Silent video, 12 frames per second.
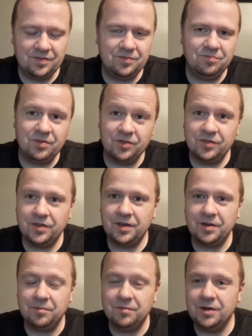there's like
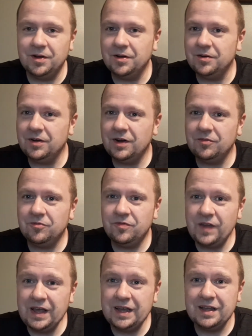a
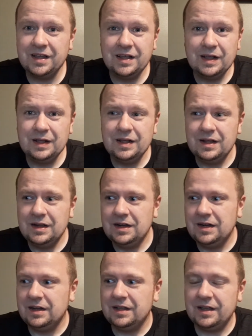fake
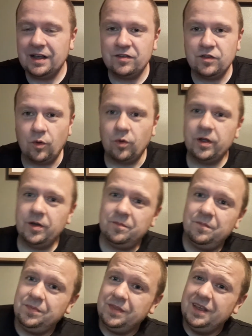
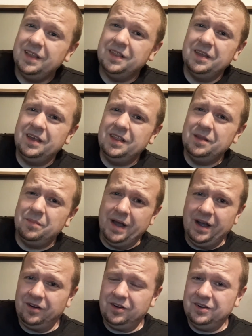castoreum in the
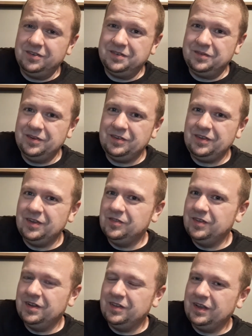background, which gives
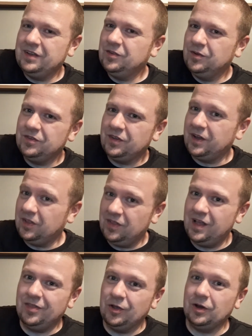it it's like a
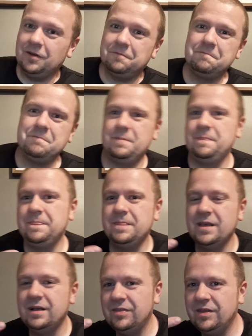leather.
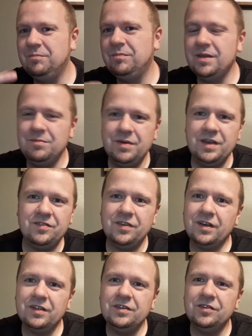They
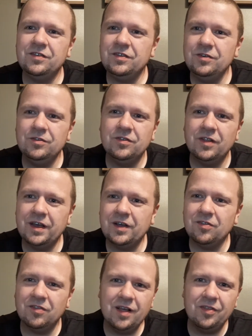basically just use like a
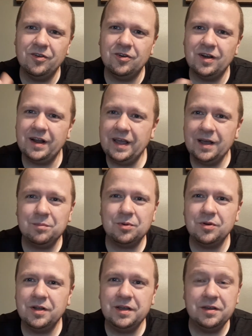leather
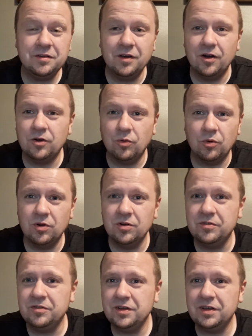ambery
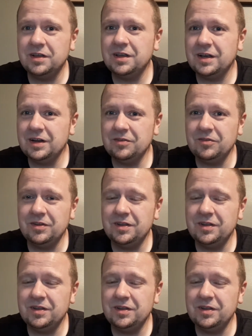accord to kind of